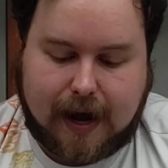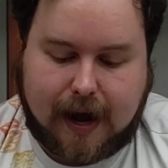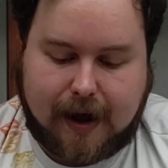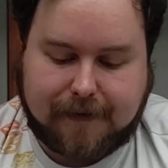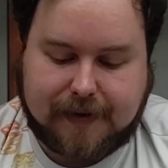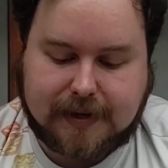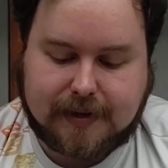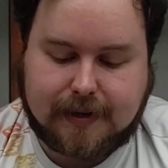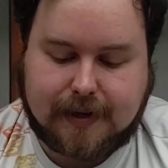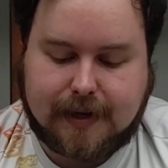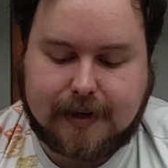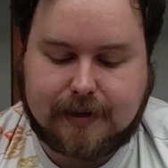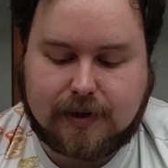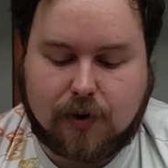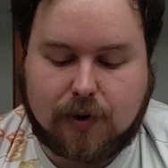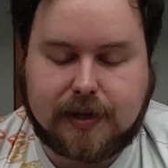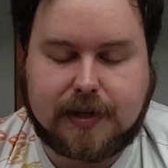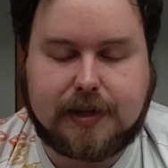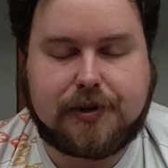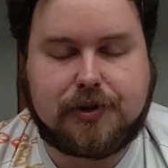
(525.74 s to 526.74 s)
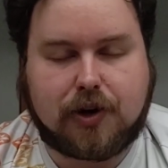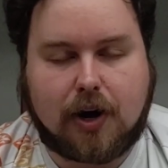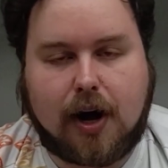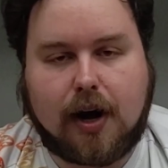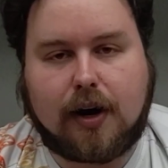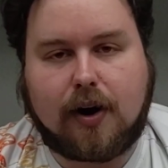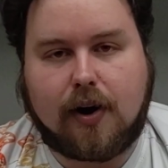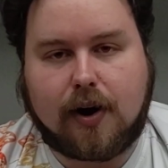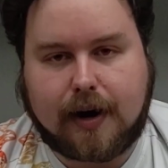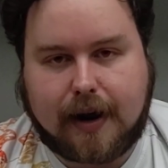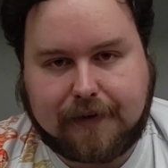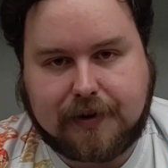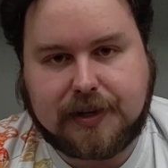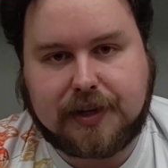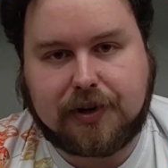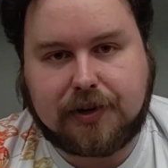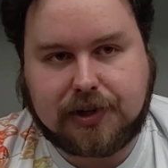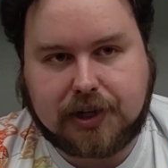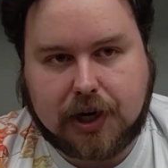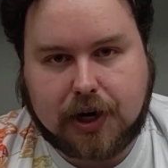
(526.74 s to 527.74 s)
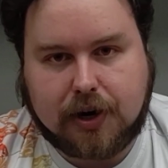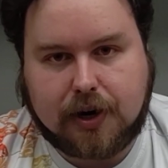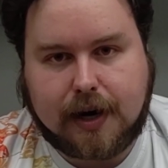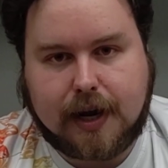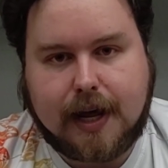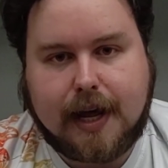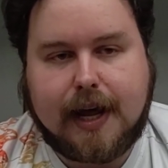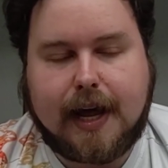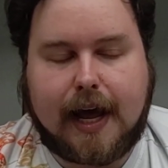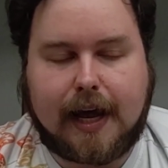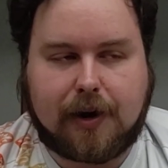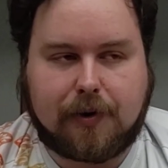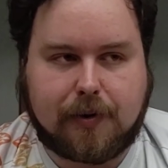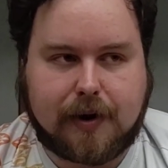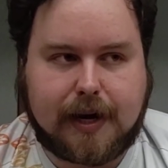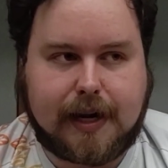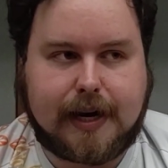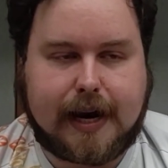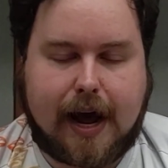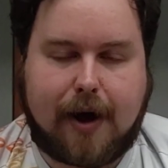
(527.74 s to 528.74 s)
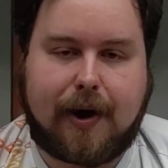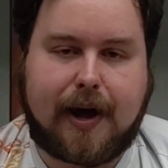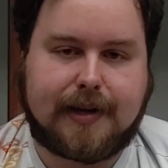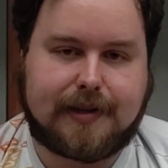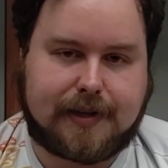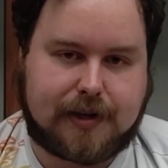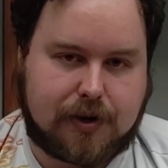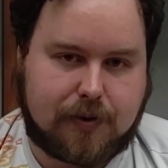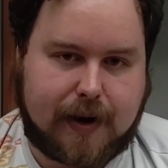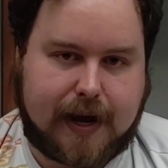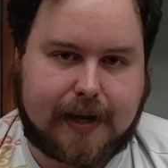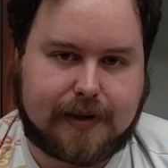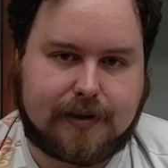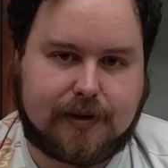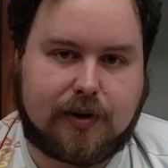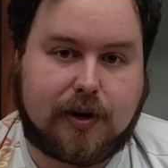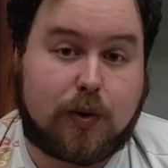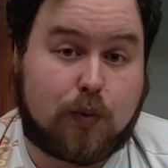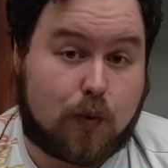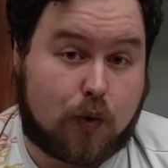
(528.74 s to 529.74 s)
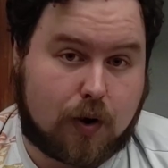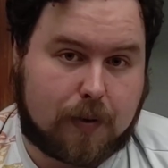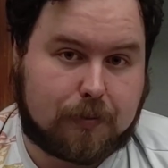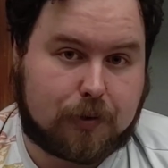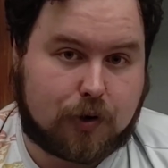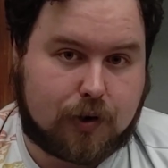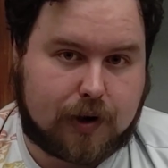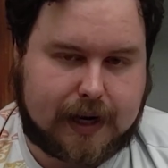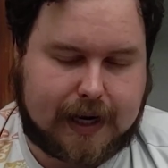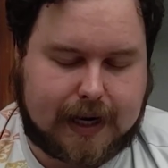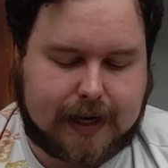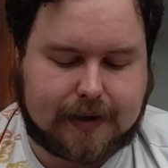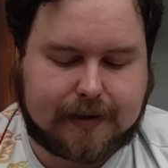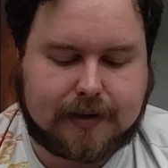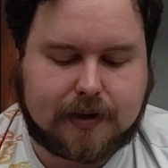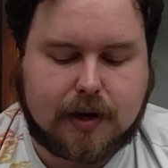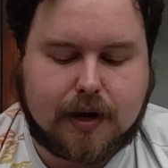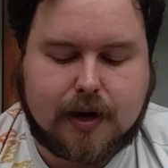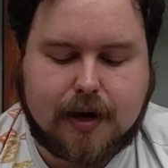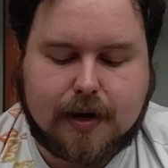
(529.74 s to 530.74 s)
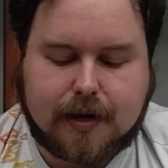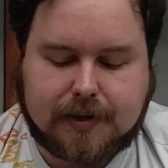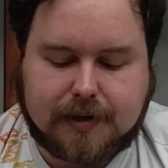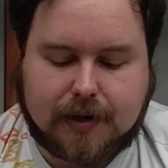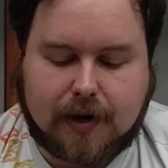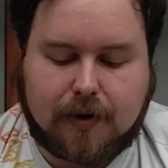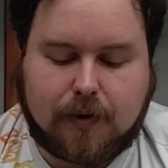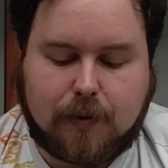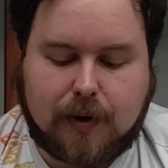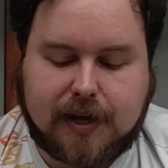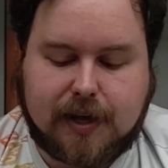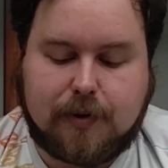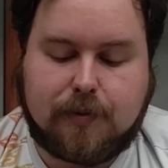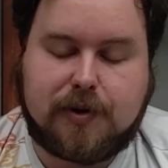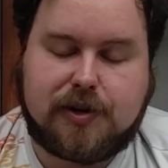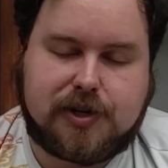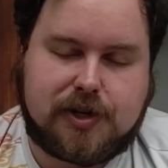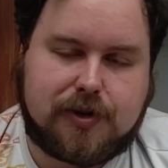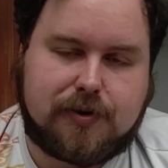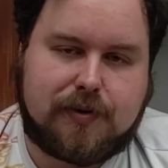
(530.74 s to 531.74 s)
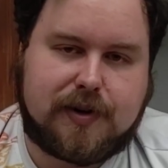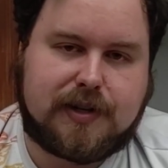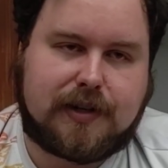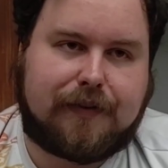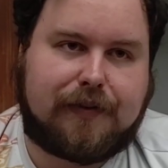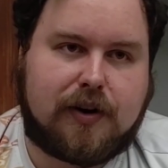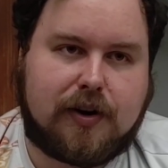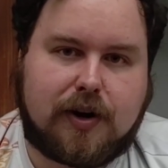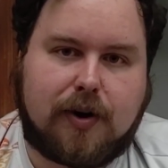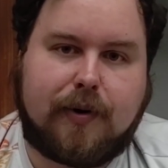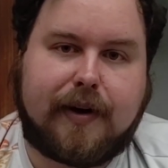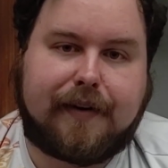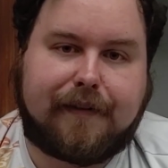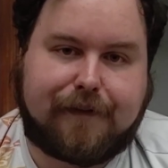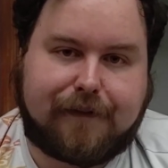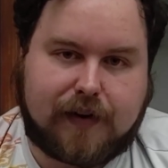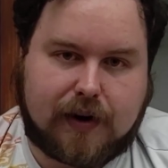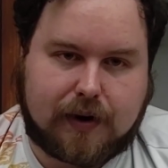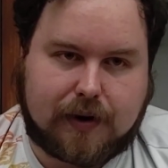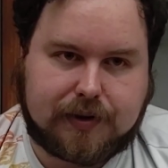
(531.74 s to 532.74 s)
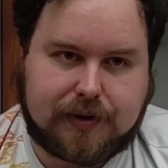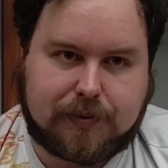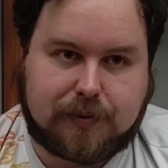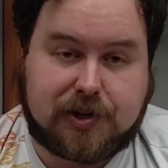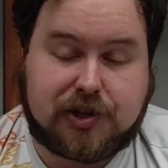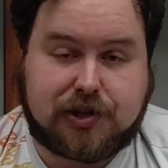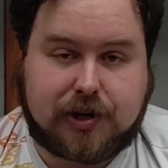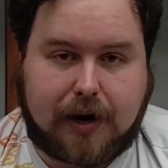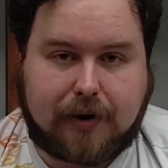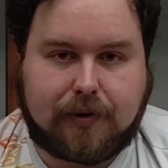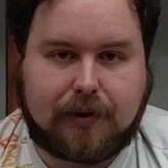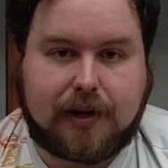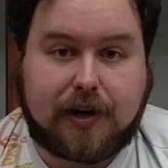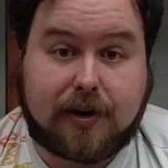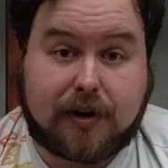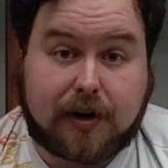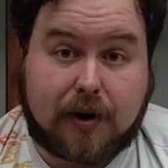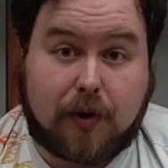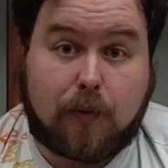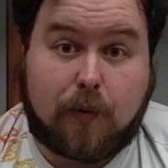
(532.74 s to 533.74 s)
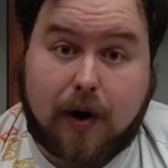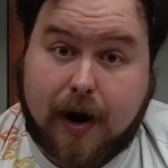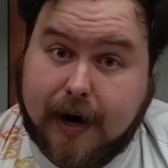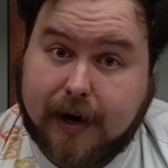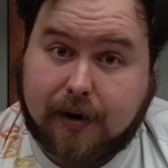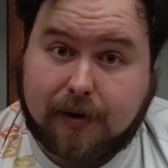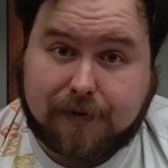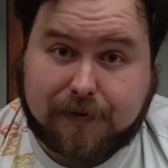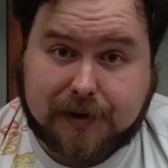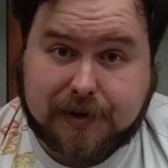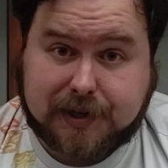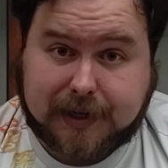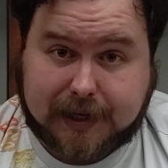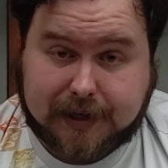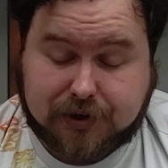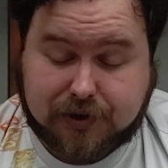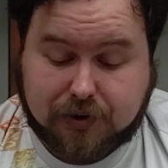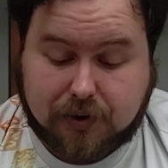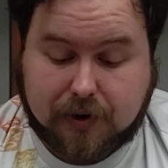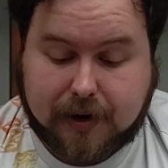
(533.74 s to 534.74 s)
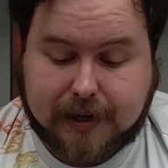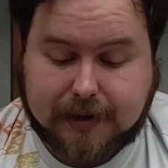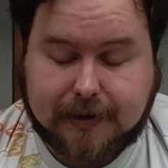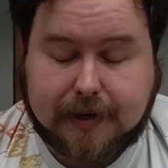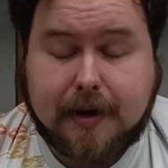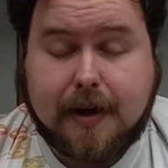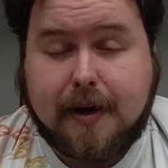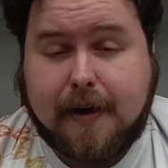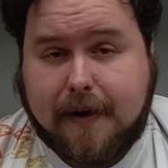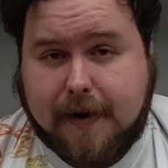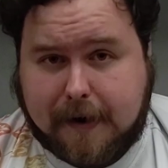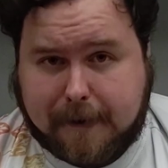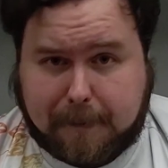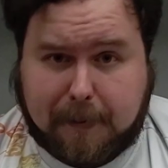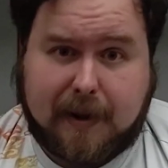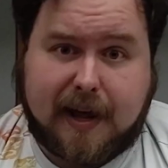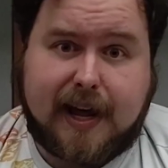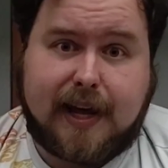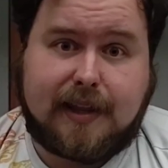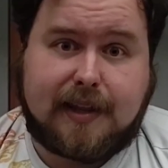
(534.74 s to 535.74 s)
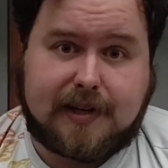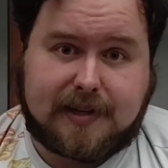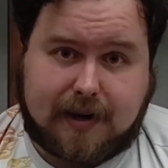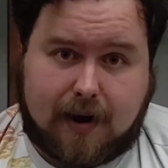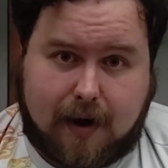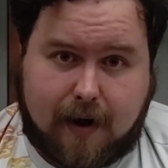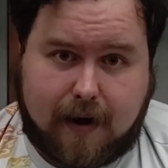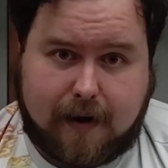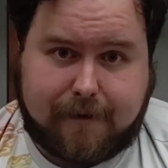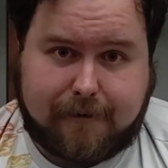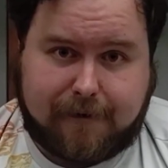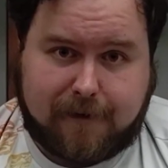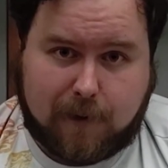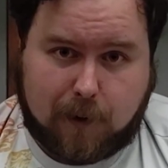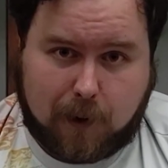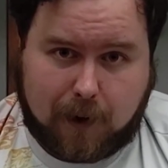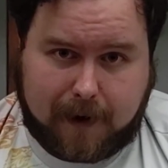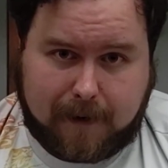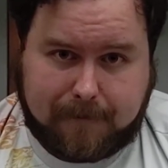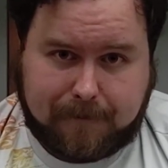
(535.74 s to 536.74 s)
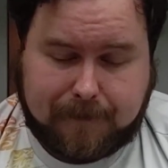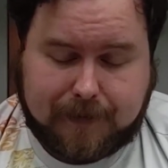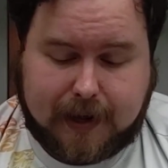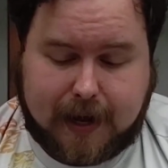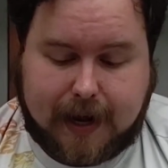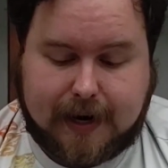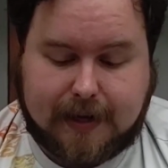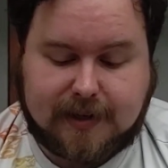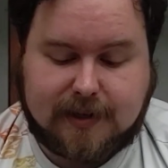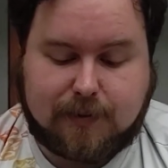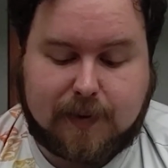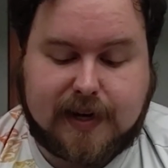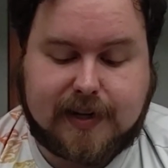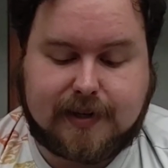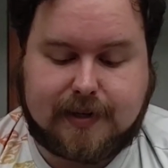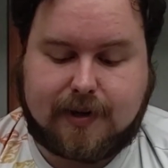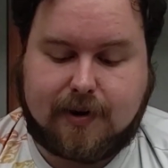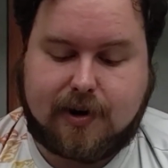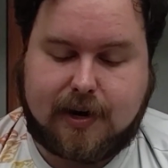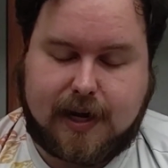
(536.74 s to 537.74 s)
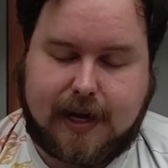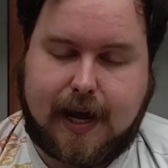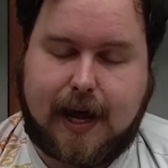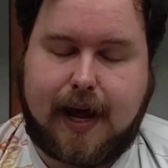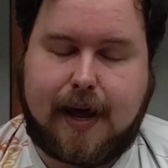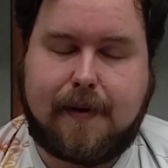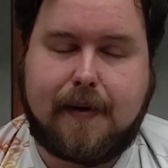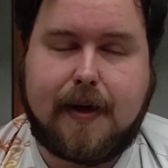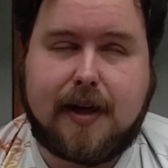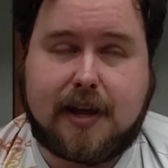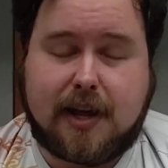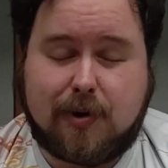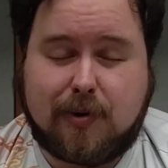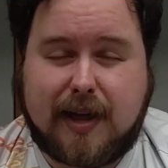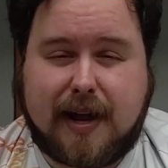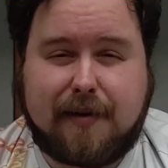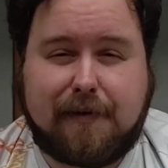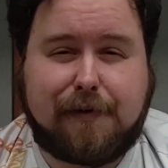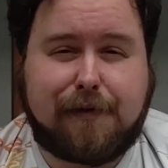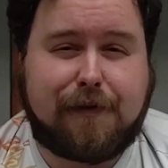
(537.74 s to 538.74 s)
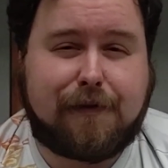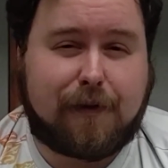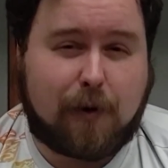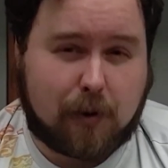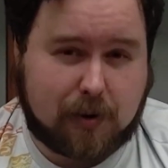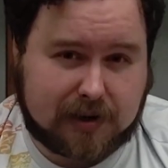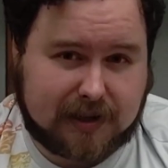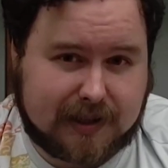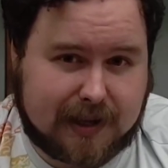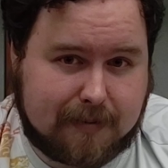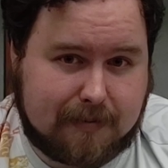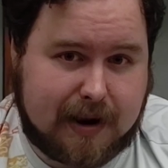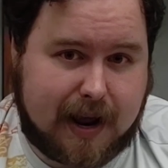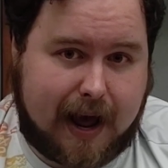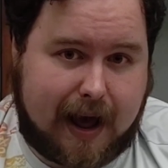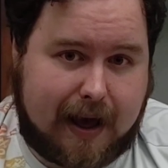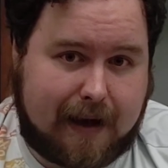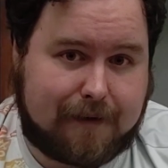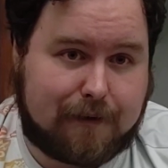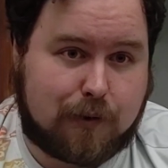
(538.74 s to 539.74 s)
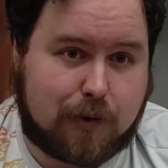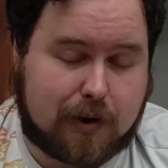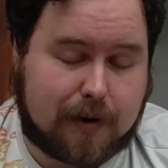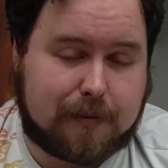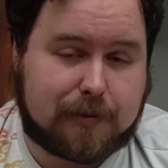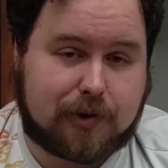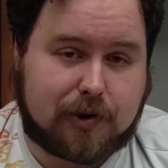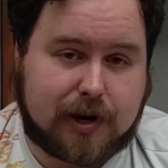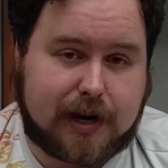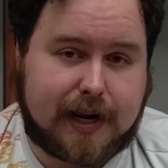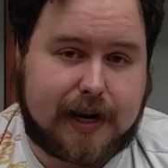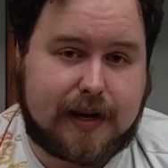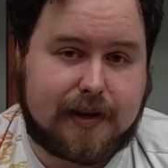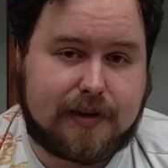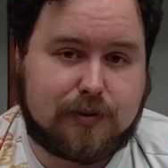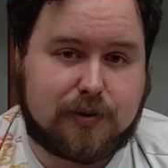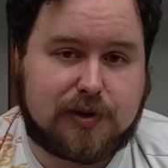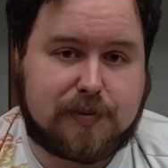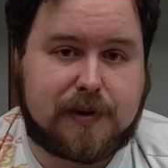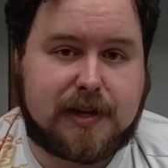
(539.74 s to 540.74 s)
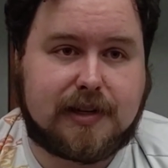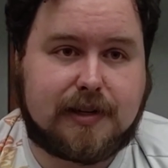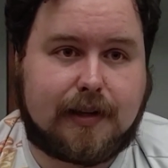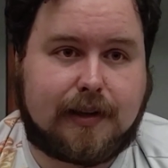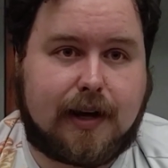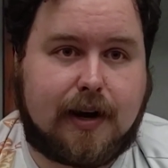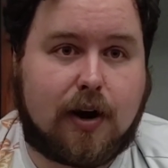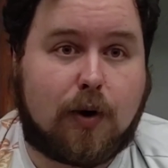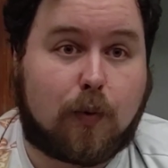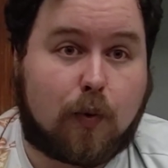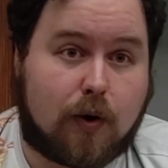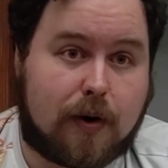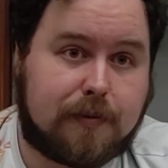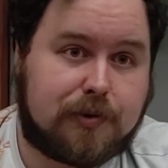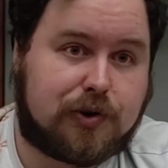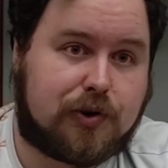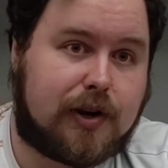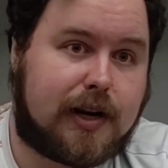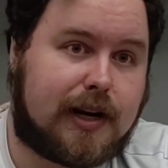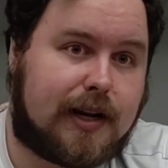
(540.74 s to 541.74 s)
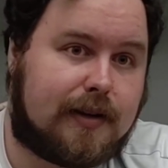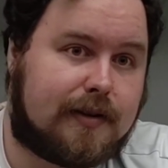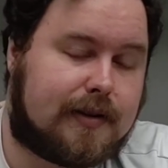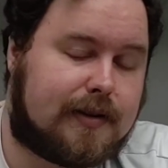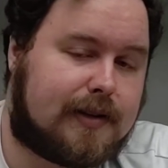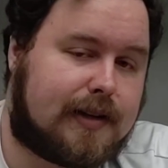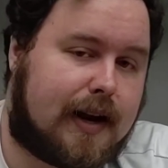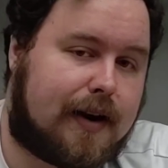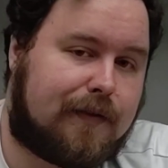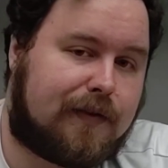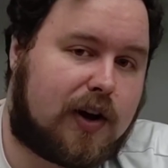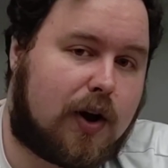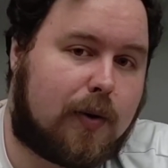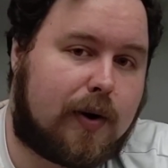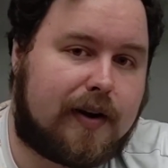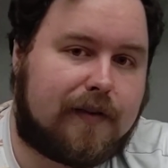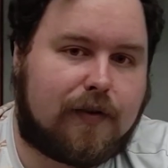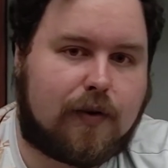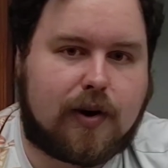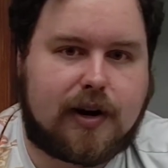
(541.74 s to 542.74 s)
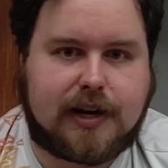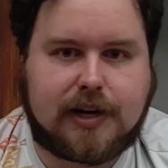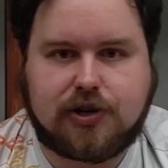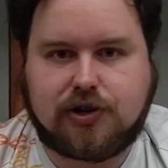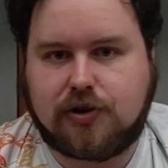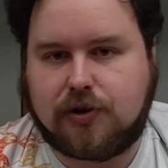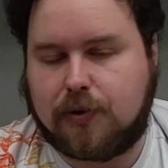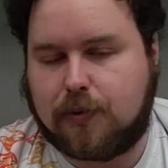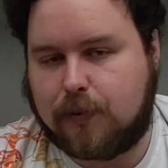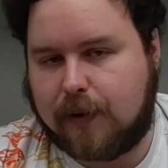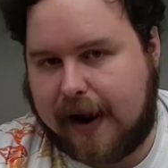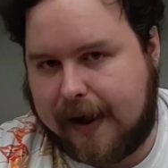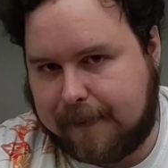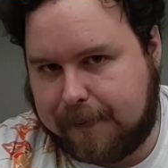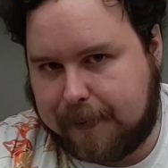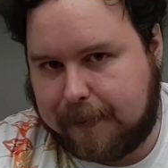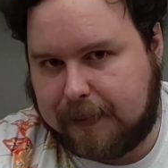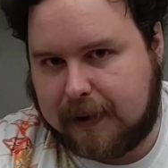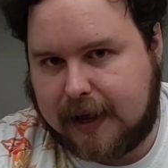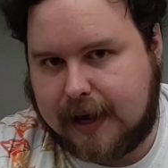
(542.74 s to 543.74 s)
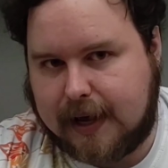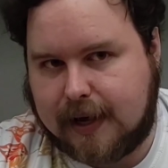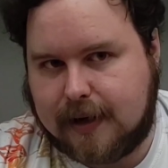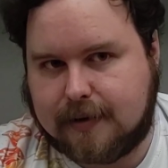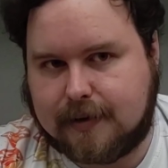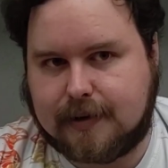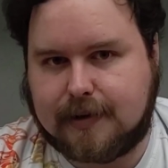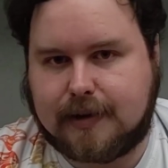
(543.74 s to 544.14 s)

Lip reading: Obviously, it's going to draw a card every single turn, and green now has a new answer in Warm Greetings. So what you would do is, if you're going first, which generally you're going to want to go first against droids, you're playing this on 4, and it swings 30k. You then force them to have Warm Greetings, which means that they are Warm Greetings instead of going for additional ramp plays,